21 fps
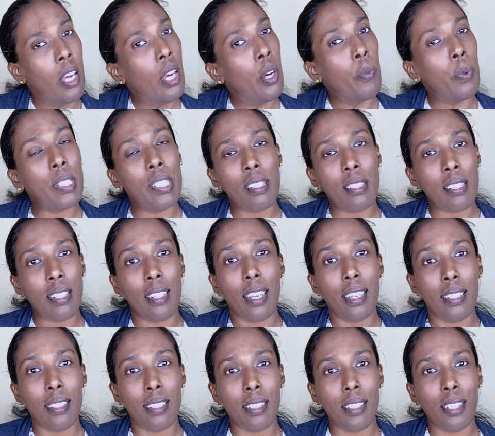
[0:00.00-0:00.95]
which is a
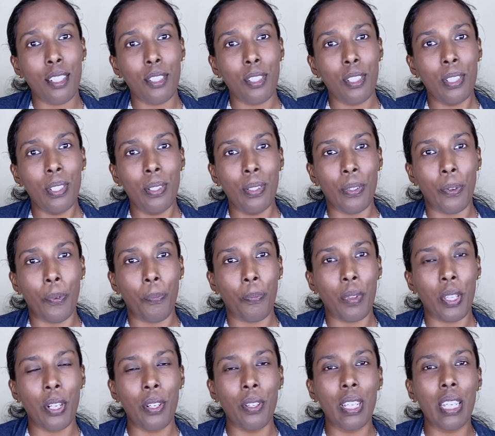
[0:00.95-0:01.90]
nice thing to do,
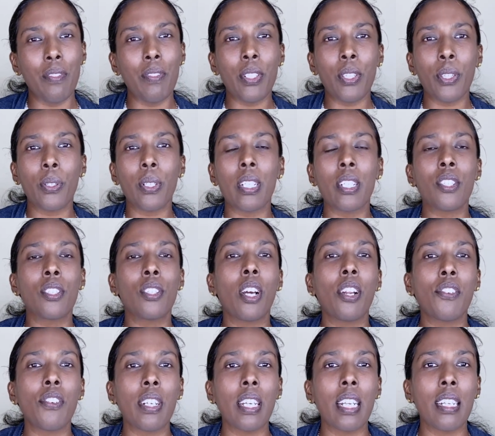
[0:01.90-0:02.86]
even though it is
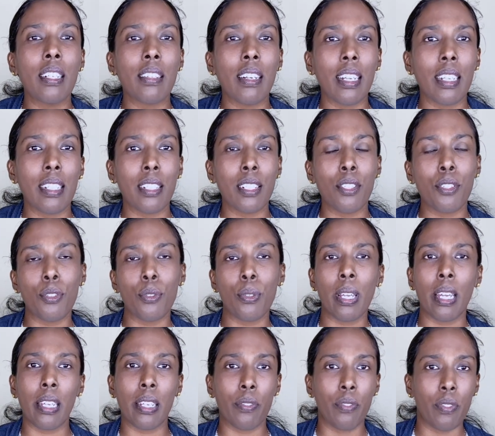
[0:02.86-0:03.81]
not really related to
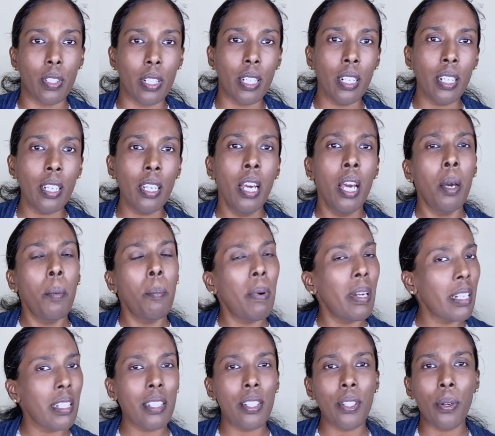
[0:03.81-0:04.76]
your work,
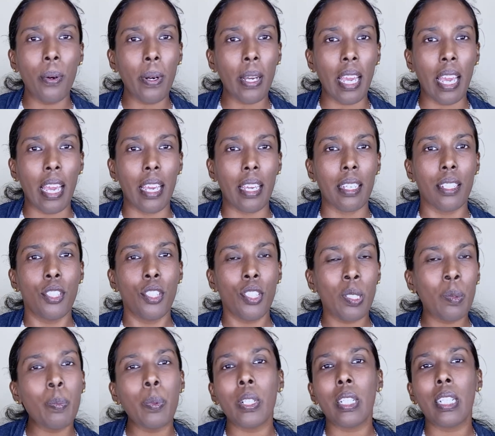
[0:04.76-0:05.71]
but it's okay.
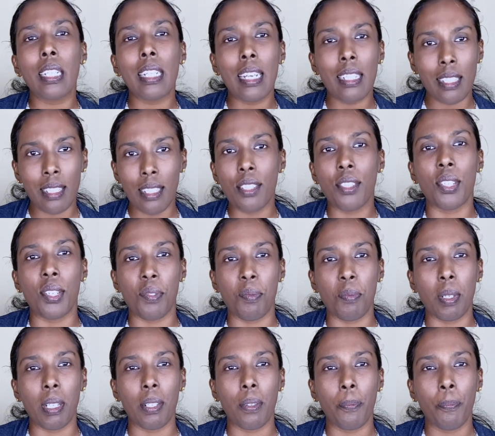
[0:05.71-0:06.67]
Just put it as
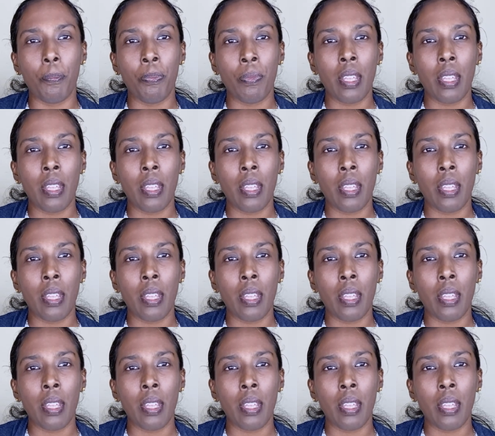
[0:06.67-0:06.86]
achievement.